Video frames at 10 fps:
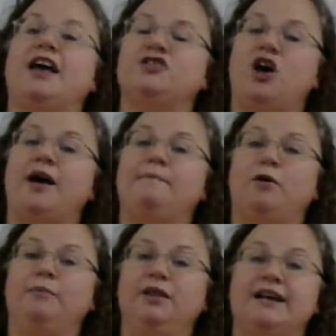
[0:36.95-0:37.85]
and not
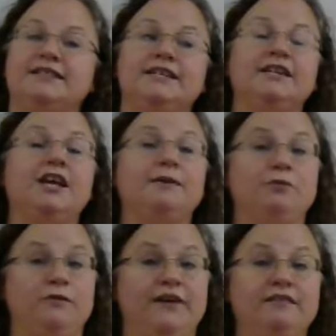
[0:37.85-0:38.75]
mobilizing
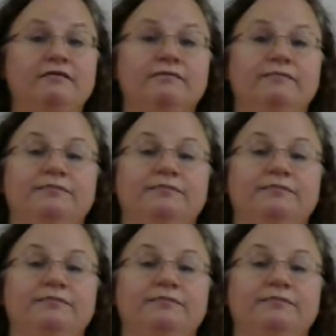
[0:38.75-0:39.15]
and moving.